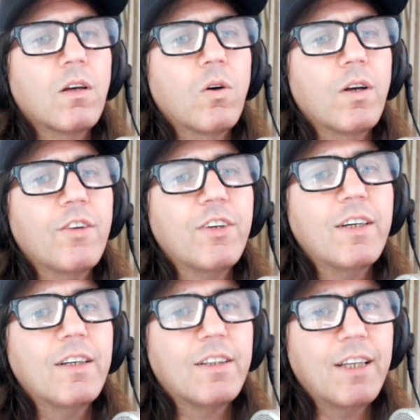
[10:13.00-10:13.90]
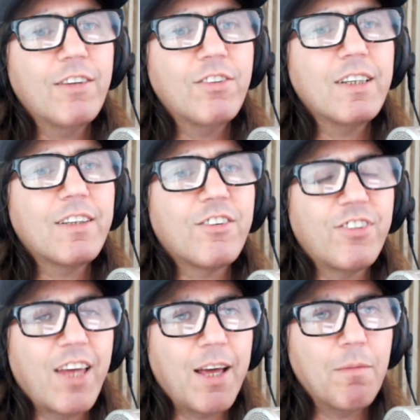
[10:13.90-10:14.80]
Isn't it? Isn't it the
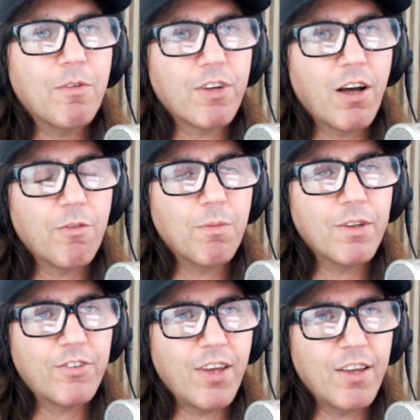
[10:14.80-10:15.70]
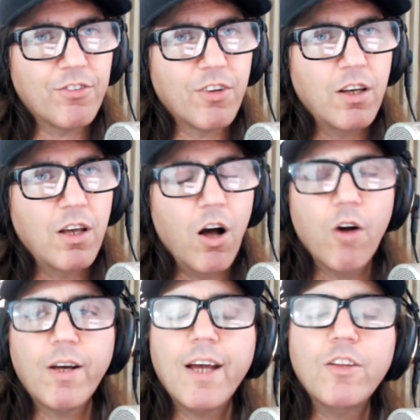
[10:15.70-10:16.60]
same if the government says,
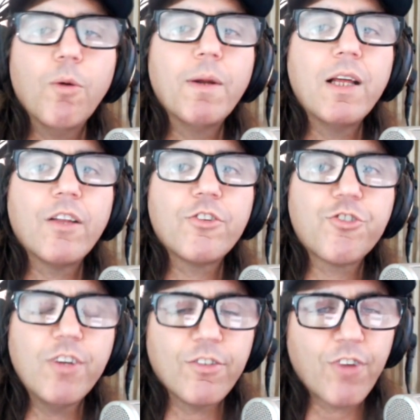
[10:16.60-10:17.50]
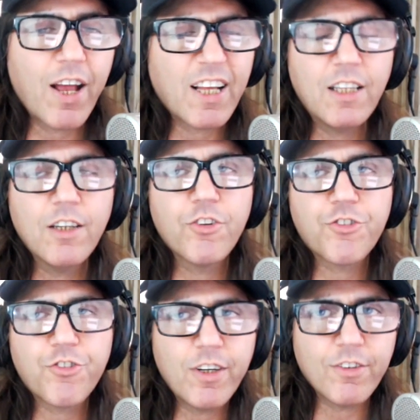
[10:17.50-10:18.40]
"Okay, nobody on the streets, right? Clear the
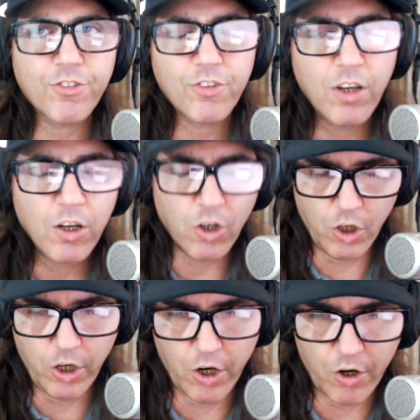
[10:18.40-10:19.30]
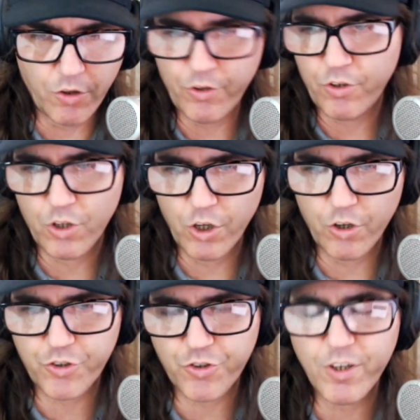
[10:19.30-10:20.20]
streets, clear the clear
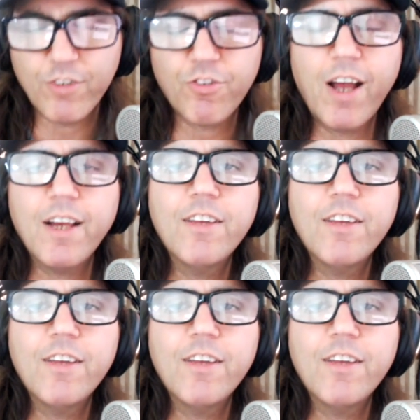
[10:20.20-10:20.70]
the streets, right?"